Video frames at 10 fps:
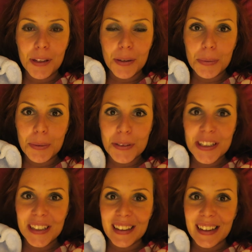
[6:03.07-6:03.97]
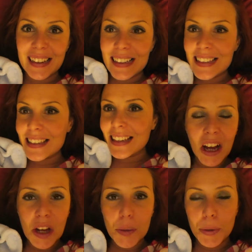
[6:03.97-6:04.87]
that you're watching this. I
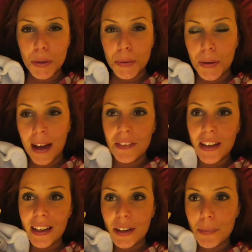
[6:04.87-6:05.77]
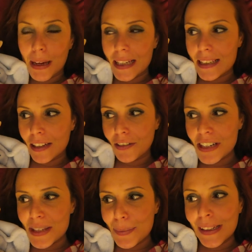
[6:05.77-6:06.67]
hope you're all having an amazing
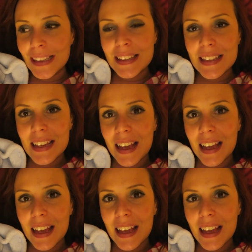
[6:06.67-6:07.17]
Christmas